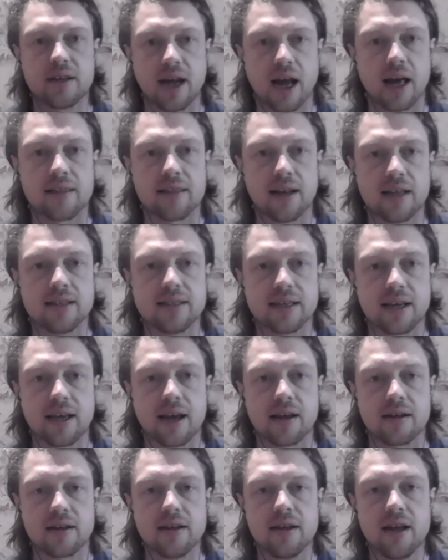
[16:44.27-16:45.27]
athletic
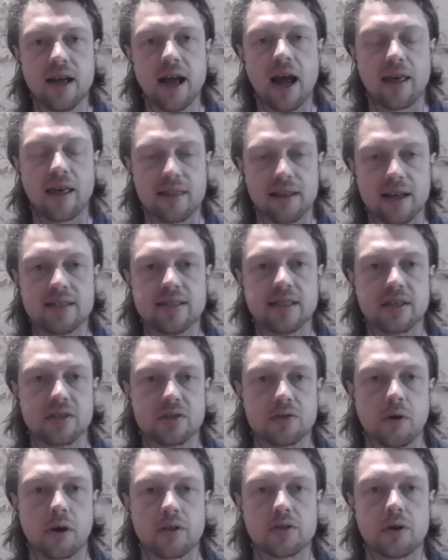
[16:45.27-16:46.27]

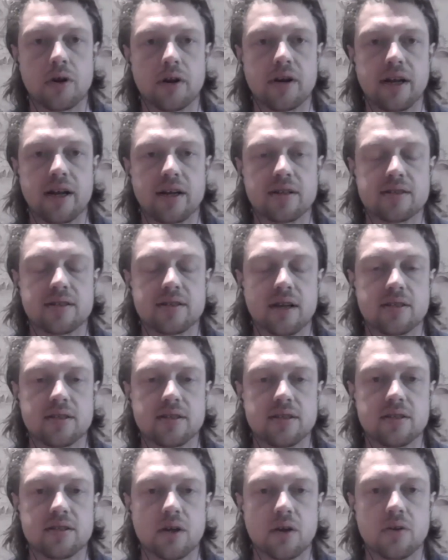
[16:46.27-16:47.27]
strength training exercises.
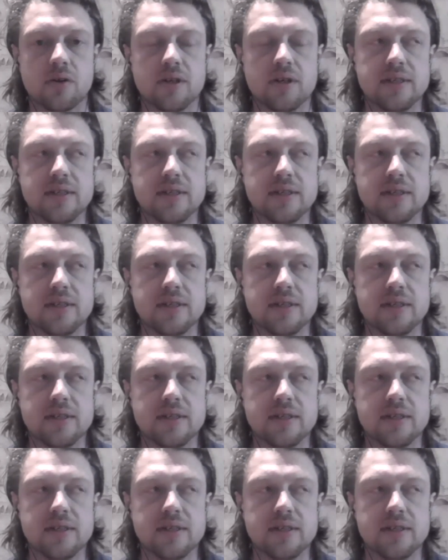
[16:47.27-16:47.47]
So